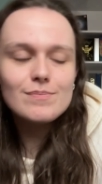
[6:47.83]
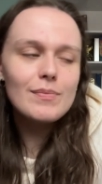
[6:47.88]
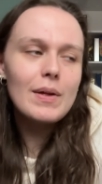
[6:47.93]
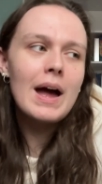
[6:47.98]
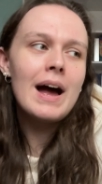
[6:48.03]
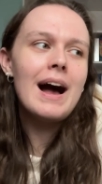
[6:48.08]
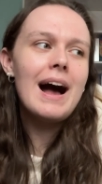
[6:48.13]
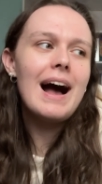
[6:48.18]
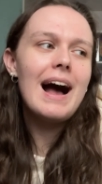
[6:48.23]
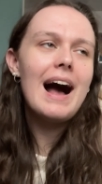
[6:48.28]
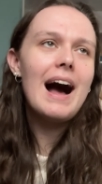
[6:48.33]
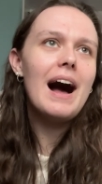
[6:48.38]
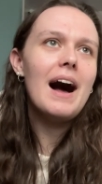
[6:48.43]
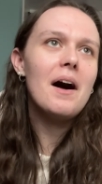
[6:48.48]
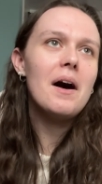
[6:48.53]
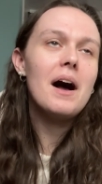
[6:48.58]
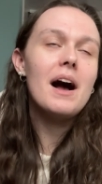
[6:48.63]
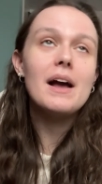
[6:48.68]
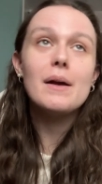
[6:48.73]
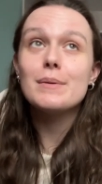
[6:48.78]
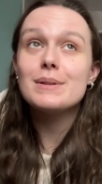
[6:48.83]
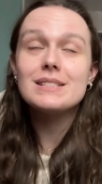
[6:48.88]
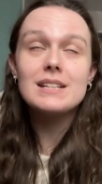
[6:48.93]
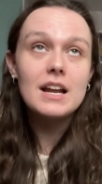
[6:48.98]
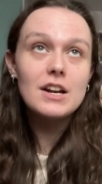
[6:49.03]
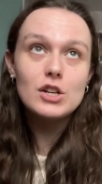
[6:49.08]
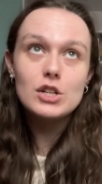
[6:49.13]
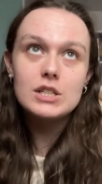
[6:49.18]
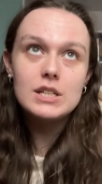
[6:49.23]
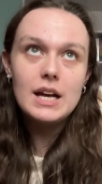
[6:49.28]
uh, it was
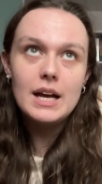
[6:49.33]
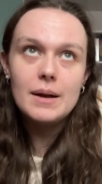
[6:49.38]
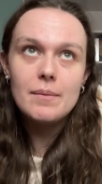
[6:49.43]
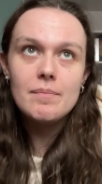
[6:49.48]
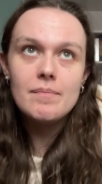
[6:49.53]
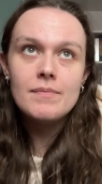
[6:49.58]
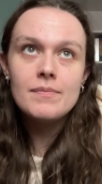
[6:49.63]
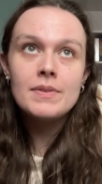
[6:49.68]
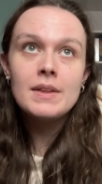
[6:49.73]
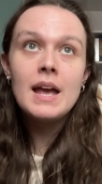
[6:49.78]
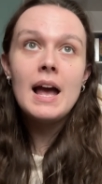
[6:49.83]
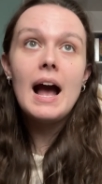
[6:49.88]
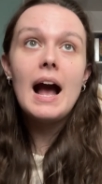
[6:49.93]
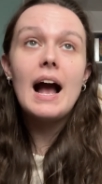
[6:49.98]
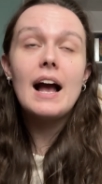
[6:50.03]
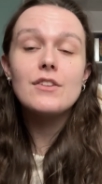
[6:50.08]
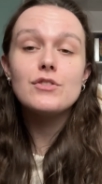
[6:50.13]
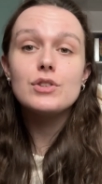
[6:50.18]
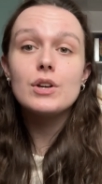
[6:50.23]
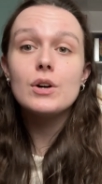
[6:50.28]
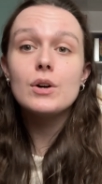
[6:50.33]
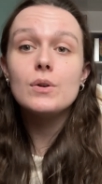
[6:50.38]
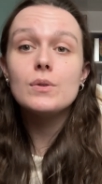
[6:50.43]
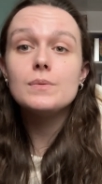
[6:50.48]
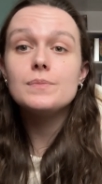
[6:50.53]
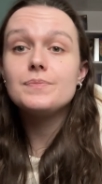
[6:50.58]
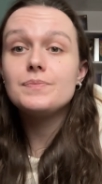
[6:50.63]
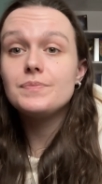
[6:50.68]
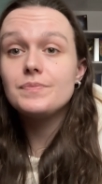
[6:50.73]
not a good time. And so